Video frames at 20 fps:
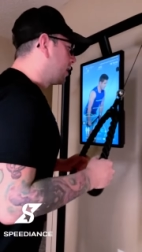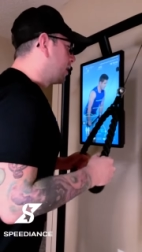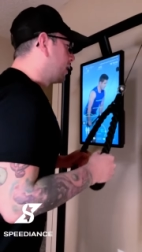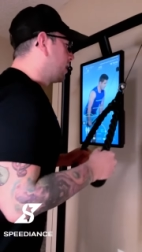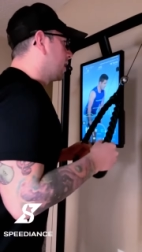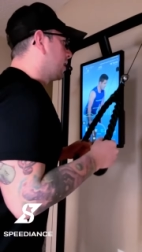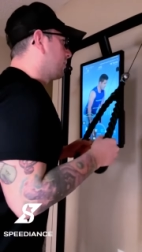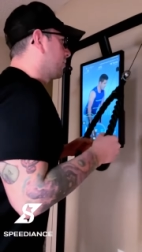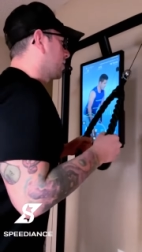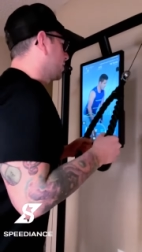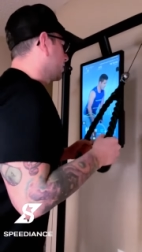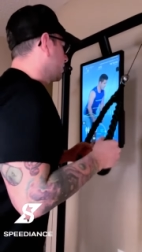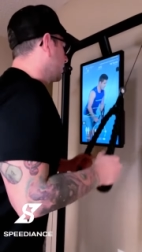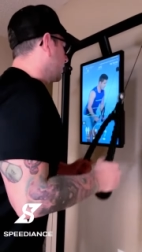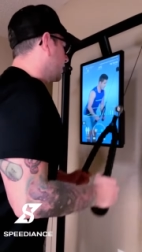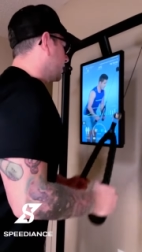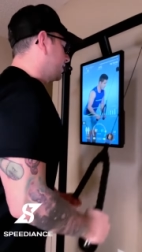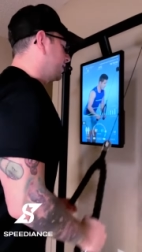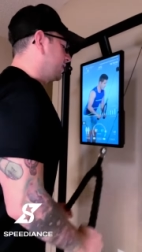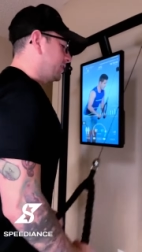I'm not gonna
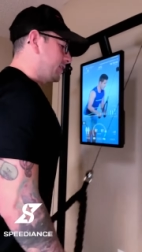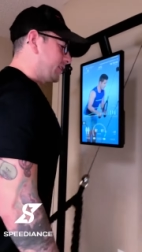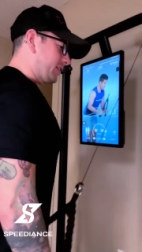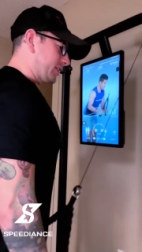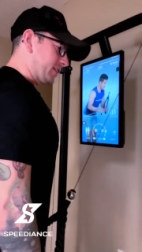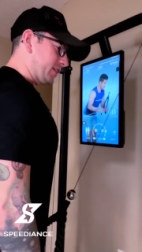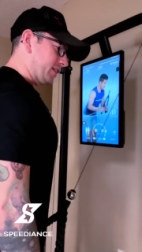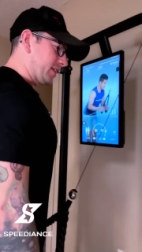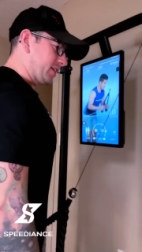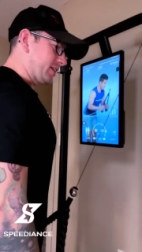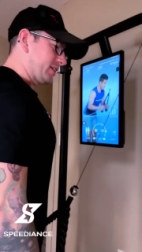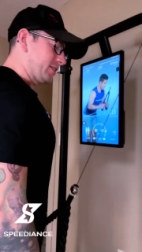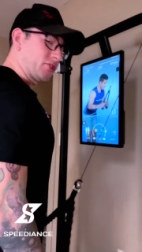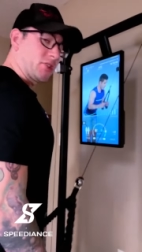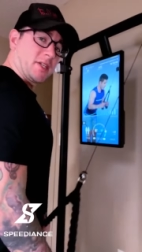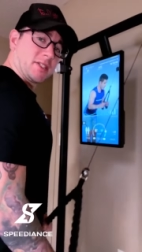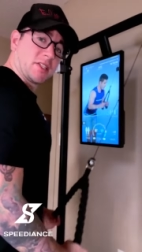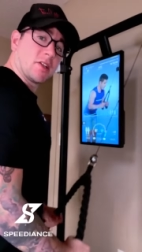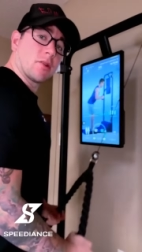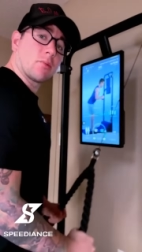lie, I did this uh,
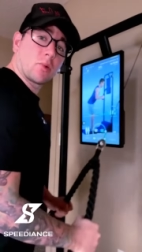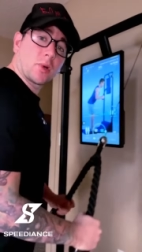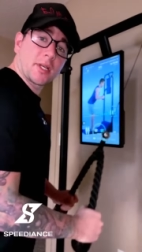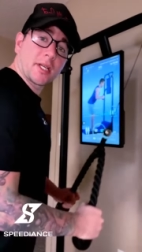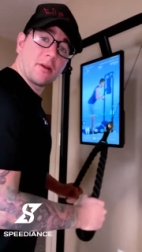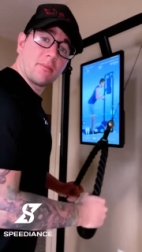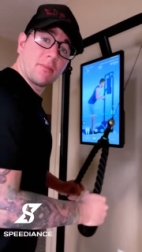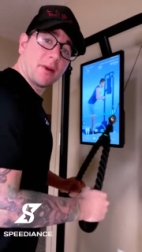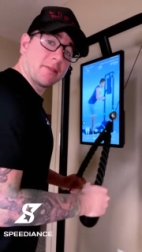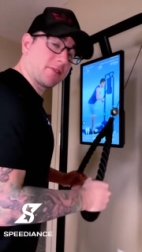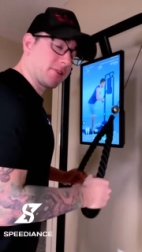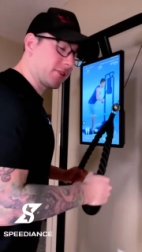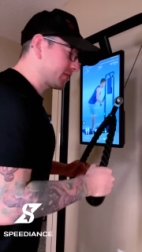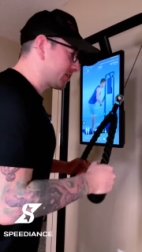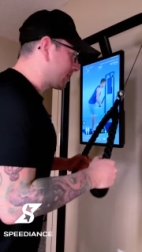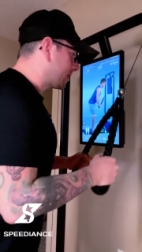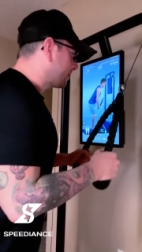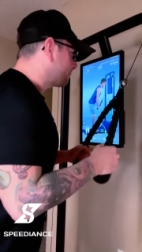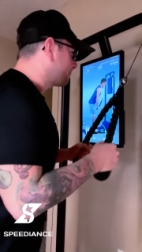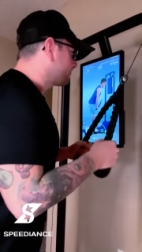tricep workout my first
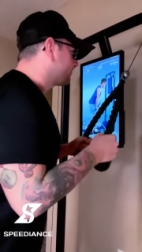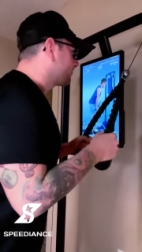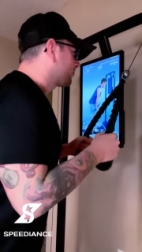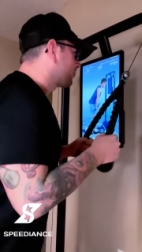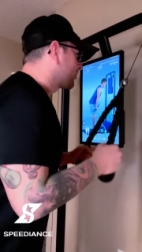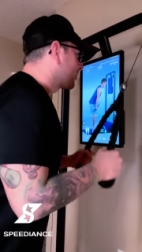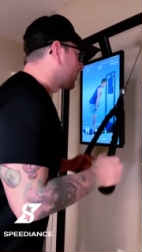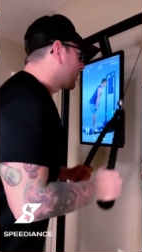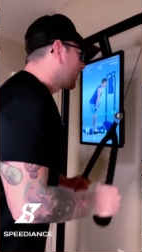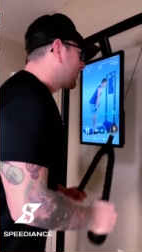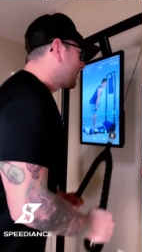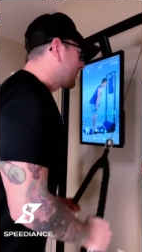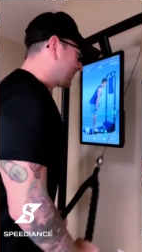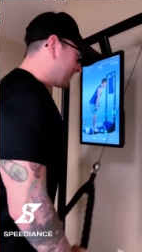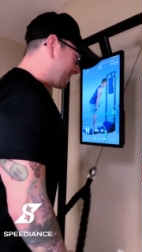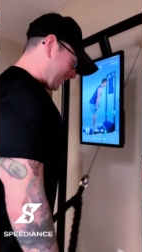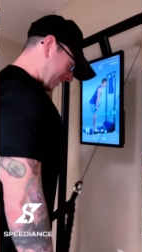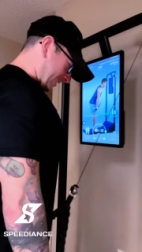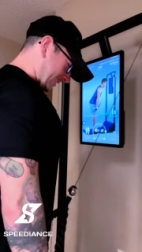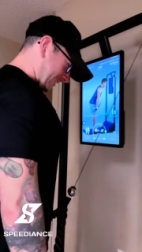time,
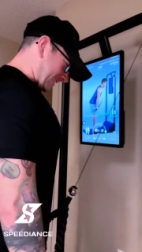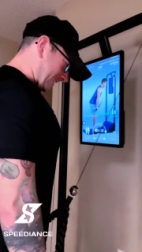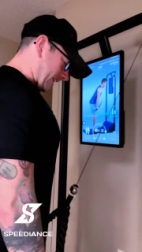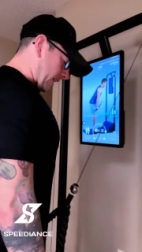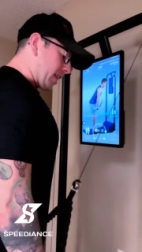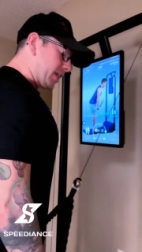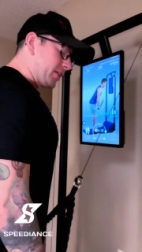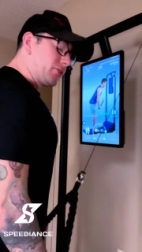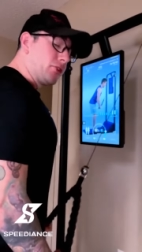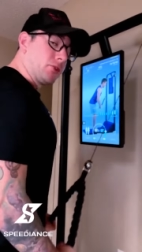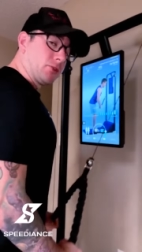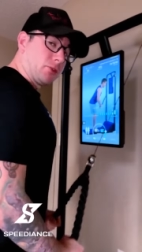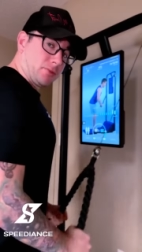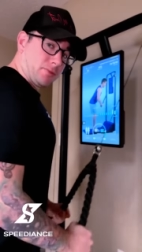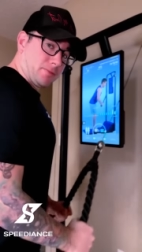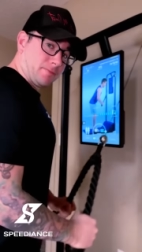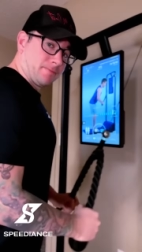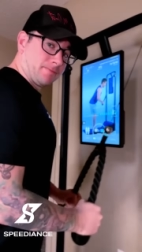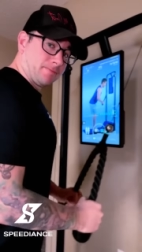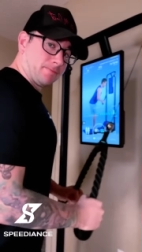and
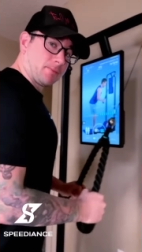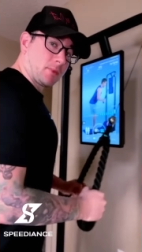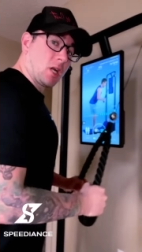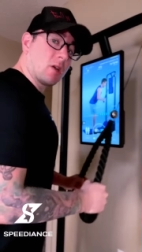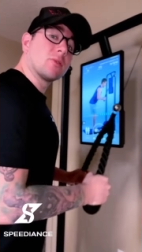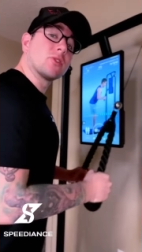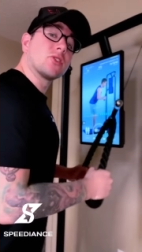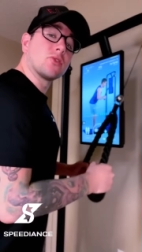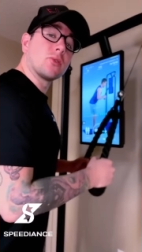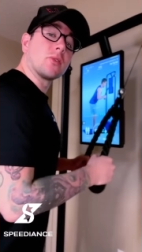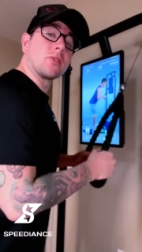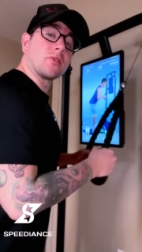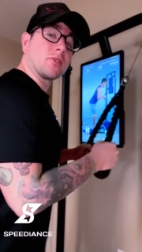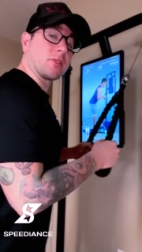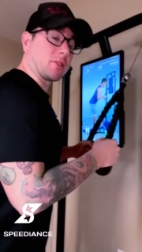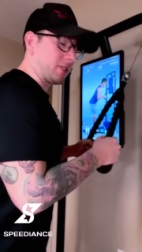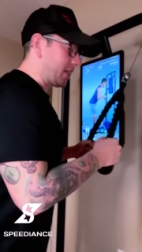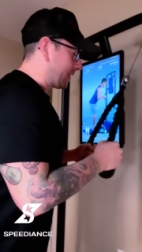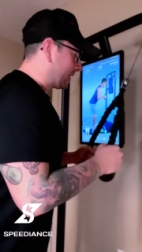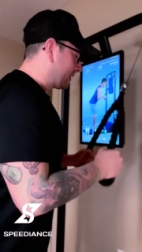dude, I was sore
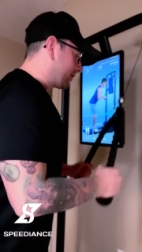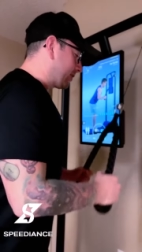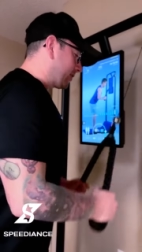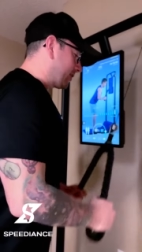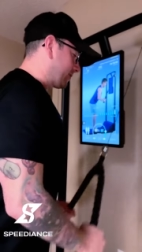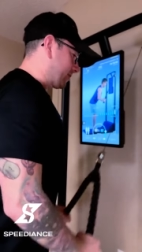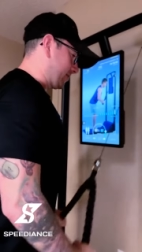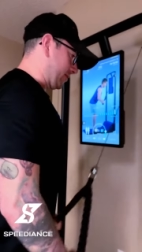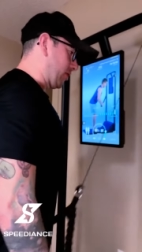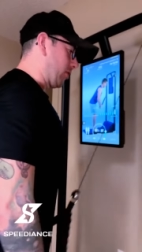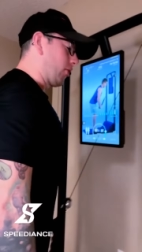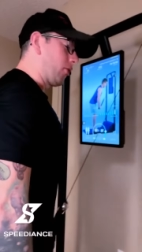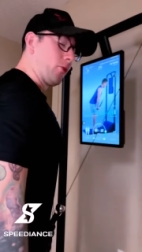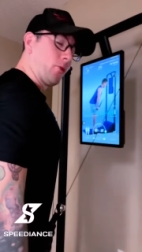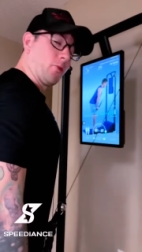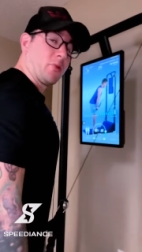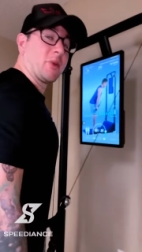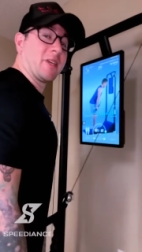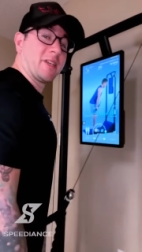for like a whole week.